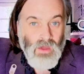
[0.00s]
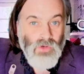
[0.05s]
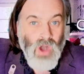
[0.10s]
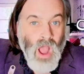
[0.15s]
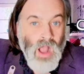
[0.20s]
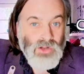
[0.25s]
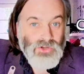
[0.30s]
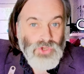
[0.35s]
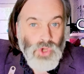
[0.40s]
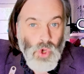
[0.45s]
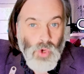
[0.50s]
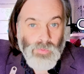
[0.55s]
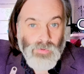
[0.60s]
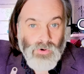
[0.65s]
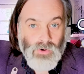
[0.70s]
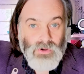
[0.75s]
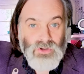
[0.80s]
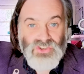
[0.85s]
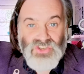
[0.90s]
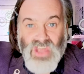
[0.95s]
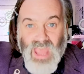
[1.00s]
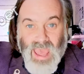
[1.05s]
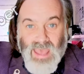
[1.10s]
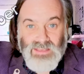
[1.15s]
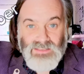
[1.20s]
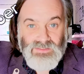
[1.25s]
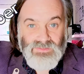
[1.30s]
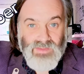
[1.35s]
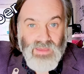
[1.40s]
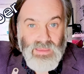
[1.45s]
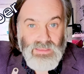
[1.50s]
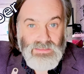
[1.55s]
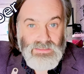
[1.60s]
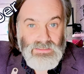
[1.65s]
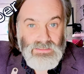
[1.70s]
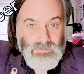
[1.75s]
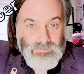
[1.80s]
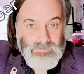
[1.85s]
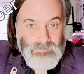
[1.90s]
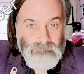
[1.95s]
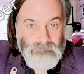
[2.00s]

Rocktober or Jazz Fest.